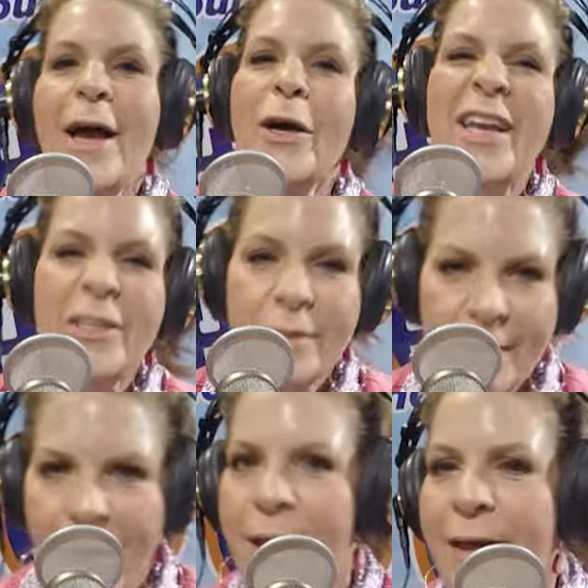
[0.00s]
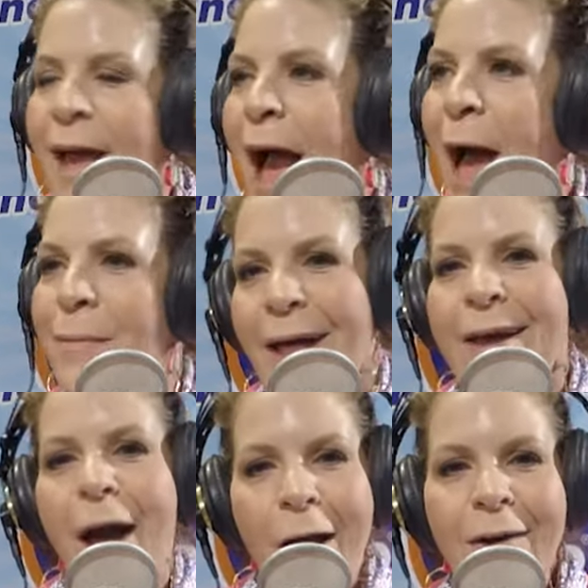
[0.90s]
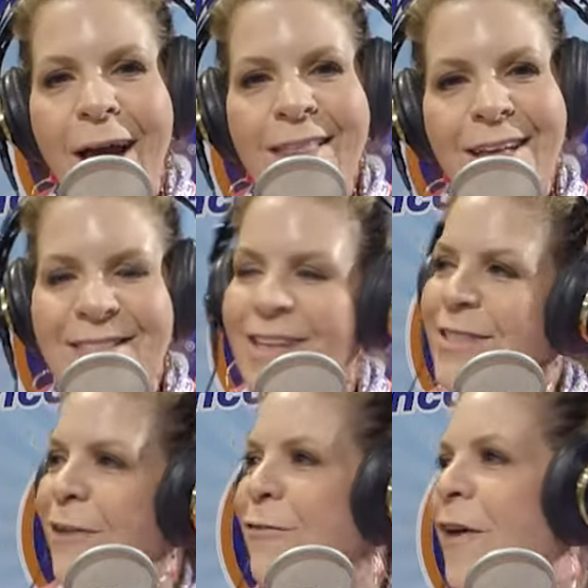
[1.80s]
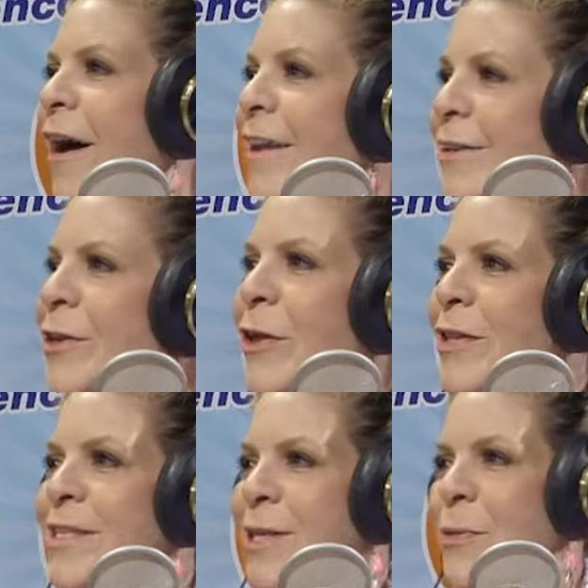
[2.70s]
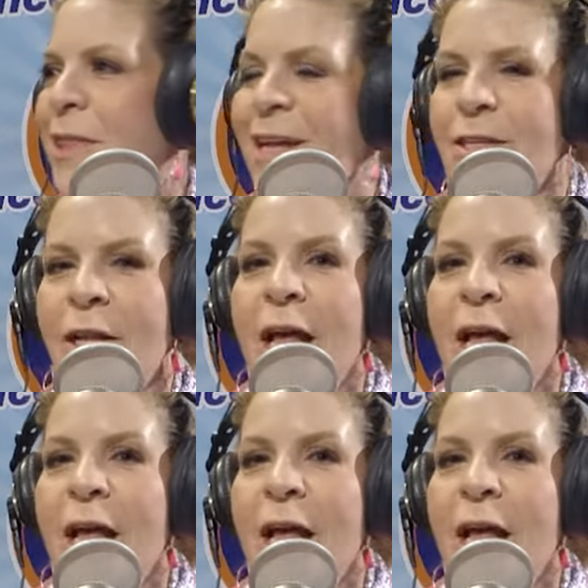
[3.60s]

here's the thing I'm like, okay, that sounds like fun. You know, let's see what that's all.